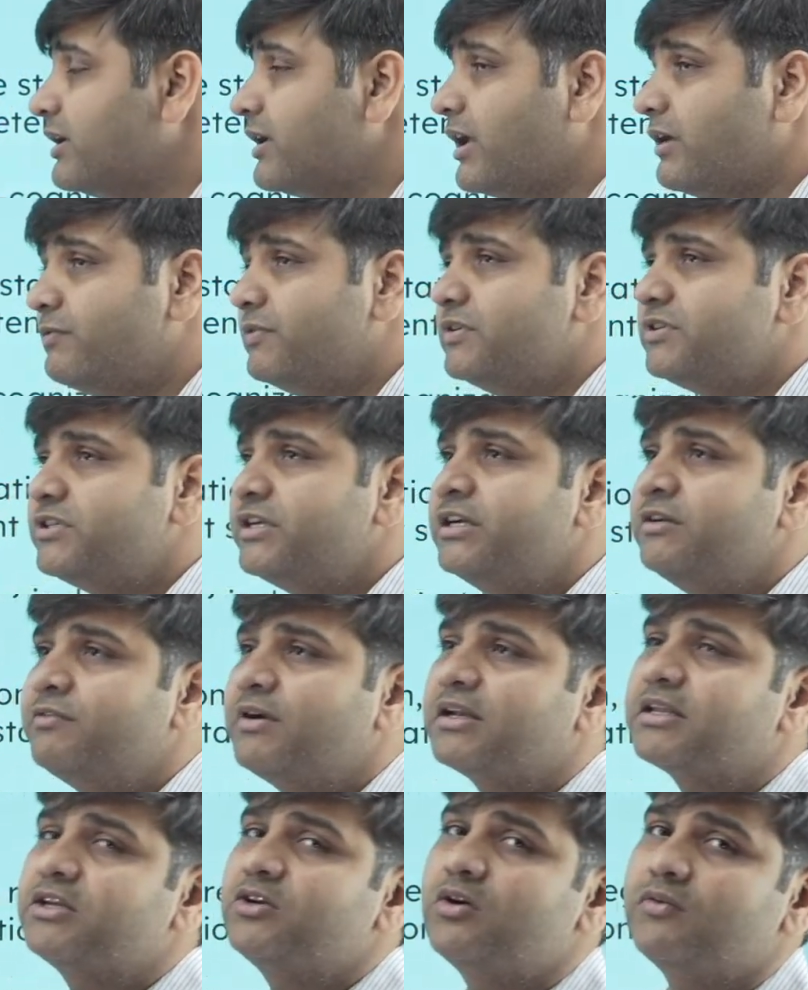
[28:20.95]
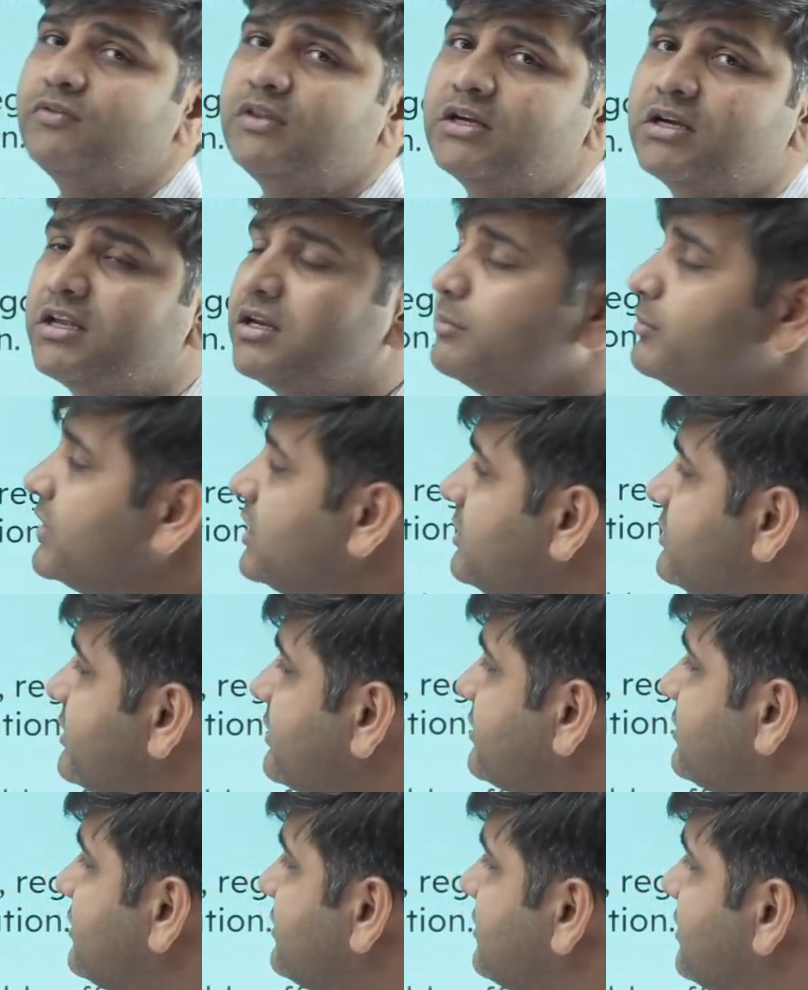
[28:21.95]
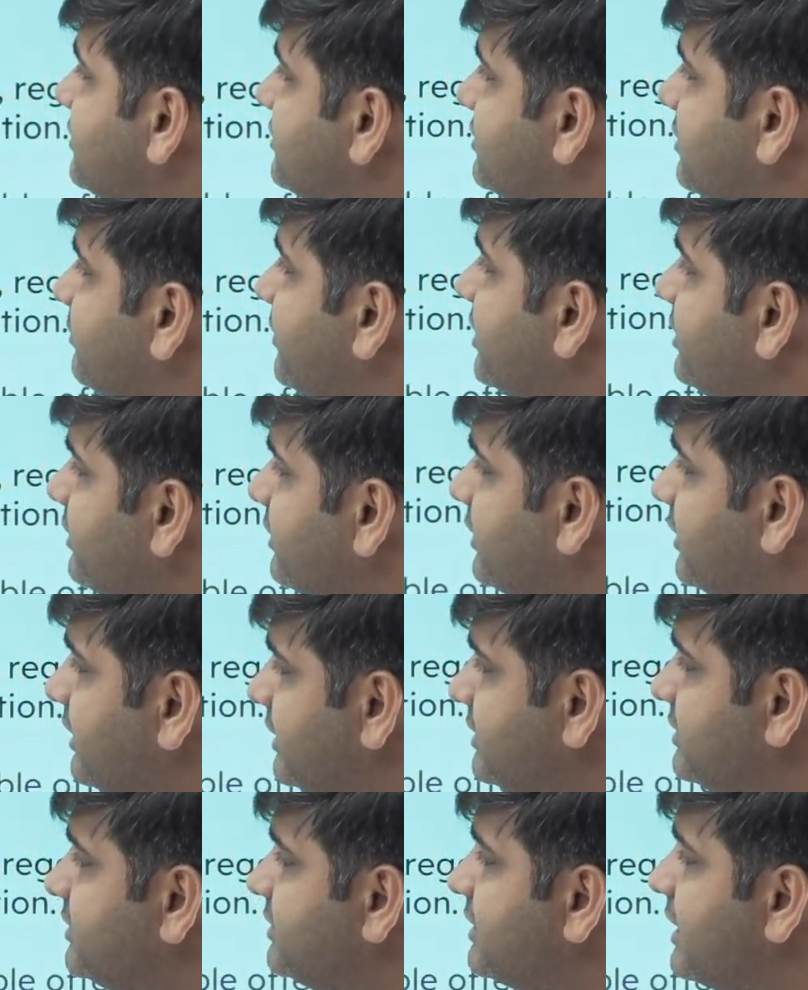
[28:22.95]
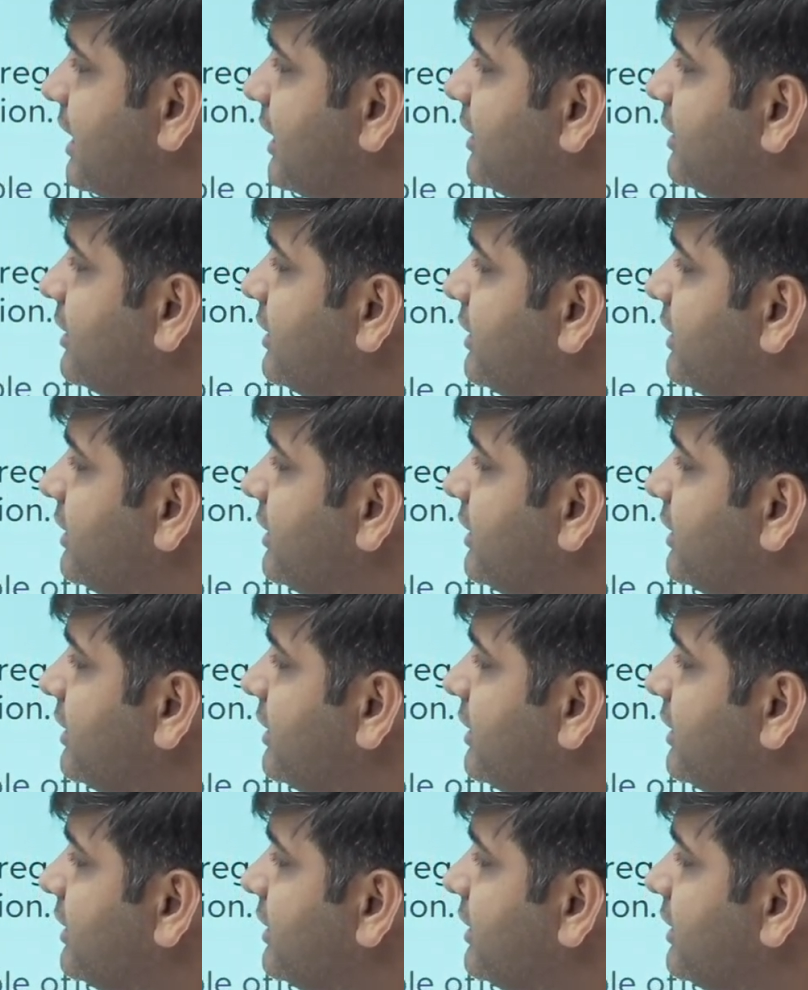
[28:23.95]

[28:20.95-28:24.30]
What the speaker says: efficient working of the criminal justice system in India.